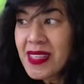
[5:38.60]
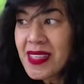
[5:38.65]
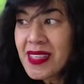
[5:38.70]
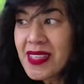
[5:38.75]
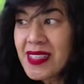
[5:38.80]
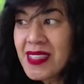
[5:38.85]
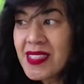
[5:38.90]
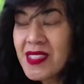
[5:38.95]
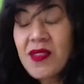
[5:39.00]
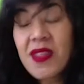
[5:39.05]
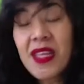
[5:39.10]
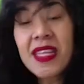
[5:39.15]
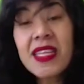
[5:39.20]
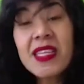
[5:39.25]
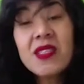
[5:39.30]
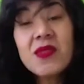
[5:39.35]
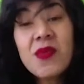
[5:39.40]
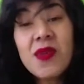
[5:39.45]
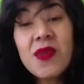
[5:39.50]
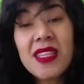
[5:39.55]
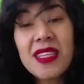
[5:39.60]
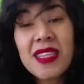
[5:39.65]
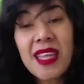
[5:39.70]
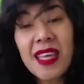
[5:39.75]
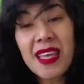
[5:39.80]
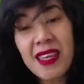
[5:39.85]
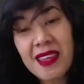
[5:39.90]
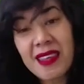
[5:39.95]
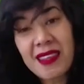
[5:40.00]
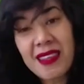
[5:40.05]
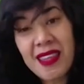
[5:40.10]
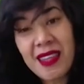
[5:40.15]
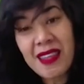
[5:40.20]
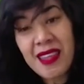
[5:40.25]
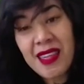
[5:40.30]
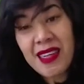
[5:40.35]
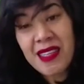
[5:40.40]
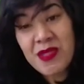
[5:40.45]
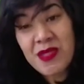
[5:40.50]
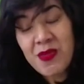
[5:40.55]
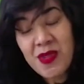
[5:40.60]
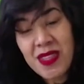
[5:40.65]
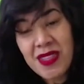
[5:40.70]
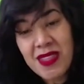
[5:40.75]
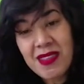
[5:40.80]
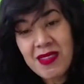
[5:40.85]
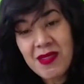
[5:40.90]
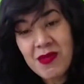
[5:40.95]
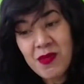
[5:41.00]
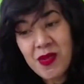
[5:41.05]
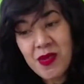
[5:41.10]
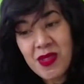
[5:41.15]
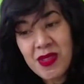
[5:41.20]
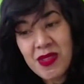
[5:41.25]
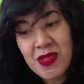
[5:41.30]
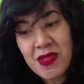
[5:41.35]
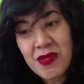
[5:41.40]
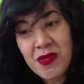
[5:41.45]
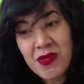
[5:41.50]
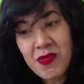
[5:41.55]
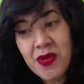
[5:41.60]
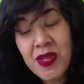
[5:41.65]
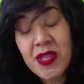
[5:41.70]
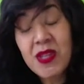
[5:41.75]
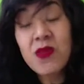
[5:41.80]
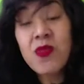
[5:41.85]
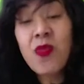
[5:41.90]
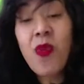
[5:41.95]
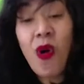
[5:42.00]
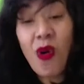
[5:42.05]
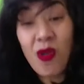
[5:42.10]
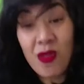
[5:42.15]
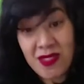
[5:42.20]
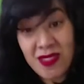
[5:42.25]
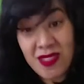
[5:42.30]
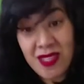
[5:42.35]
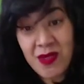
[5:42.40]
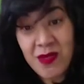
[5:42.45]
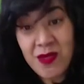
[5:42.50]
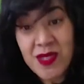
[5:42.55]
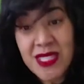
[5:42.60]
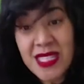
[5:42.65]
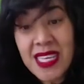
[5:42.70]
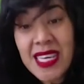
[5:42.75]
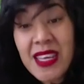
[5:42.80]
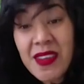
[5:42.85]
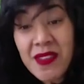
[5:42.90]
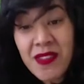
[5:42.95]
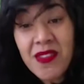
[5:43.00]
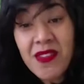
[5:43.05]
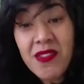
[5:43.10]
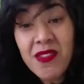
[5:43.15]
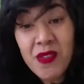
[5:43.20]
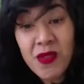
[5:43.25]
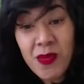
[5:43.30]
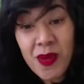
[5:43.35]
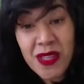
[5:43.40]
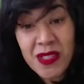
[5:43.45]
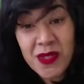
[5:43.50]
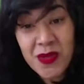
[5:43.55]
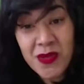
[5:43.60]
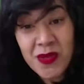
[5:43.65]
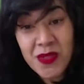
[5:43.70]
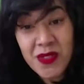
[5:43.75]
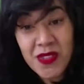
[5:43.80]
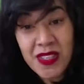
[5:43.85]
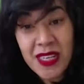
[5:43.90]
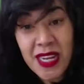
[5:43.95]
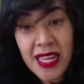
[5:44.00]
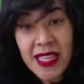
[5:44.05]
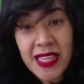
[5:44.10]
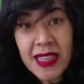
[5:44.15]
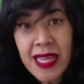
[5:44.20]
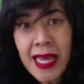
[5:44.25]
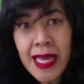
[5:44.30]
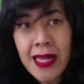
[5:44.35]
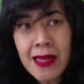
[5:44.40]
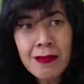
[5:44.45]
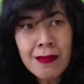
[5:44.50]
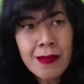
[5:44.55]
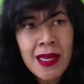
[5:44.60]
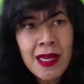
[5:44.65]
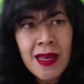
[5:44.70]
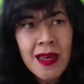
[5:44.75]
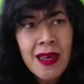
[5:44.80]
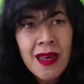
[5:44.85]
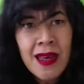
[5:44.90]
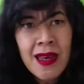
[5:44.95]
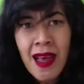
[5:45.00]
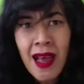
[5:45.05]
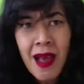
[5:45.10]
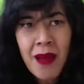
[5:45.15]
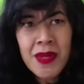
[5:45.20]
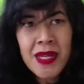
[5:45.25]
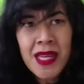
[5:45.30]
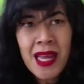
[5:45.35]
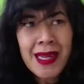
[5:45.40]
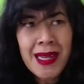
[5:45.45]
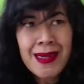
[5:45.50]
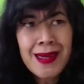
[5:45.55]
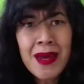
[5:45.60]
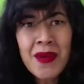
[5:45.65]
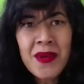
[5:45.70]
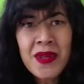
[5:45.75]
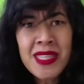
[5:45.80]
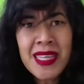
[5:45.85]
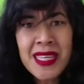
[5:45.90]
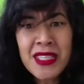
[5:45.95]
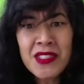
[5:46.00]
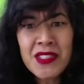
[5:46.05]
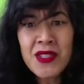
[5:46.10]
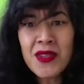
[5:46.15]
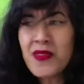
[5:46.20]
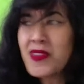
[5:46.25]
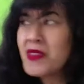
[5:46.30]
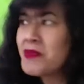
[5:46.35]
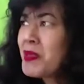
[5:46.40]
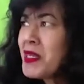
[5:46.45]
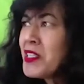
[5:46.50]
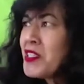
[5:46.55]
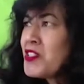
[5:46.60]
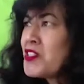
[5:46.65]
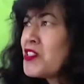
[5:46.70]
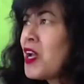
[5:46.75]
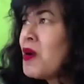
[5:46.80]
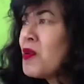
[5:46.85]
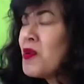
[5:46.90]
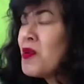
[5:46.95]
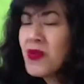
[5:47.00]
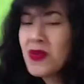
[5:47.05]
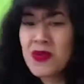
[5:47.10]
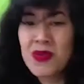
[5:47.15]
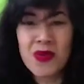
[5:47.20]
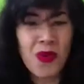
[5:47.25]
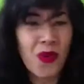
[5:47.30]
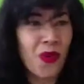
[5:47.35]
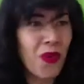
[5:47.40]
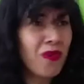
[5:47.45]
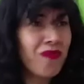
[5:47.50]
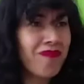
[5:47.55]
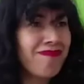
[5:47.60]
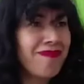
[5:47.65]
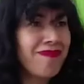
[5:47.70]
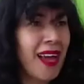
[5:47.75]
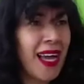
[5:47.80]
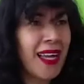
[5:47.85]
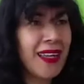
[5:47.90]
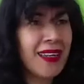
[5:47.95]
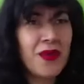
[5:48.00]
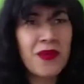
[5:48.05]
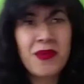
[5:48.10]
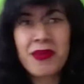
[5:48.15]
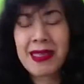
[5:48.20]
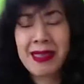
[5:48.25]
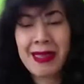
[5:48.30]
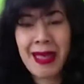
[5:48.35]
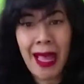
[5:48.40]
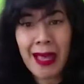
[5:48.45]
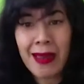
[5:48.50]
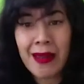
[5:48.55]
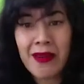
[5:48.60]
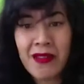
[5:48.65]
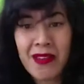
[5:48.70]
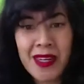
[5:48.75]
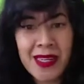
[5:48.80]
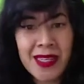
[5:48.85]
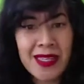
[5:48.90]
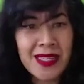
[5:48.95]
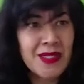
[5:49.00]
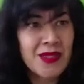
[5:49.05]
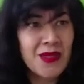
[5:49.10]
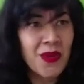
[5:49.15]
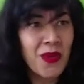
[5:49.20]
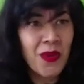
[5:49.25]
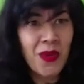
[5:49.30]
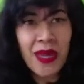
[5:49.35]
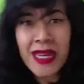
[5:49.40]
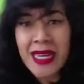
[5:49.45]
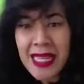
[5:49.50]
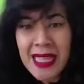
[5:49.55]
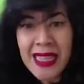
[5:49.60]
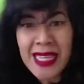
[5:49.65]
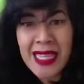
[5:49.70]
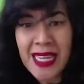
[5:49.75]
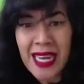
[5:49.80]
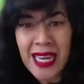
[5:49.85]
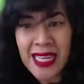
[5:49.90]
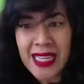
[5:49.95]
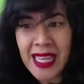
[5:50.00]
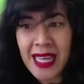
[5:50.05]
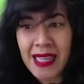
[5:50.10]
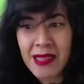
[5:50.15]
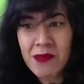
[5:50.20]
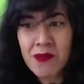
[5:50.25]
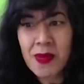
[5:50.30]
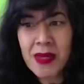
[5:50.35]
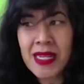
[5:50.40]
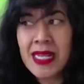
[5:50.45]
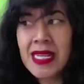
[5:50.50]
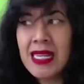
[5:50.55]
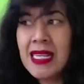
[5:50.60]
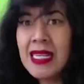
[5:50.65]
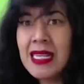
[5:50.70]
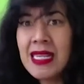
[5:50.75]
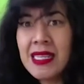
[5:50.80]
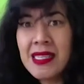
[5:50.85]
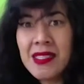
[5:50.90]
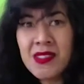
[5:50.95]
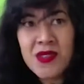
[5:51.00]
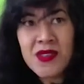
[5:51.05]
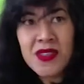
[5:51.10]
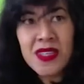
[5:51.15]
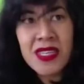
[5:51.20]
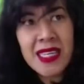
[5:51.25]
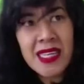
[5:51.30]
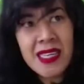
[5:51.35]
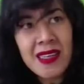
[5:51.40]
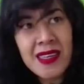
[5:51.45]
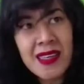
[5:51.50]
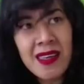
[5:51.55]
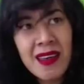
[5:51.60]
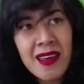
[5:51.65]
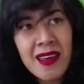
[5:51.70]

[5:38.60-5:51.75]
so that is what that is what it was. That was the gift to my children. And then, I mean, I had no intention of it being shown, or I had no galleries or anything like that. But literally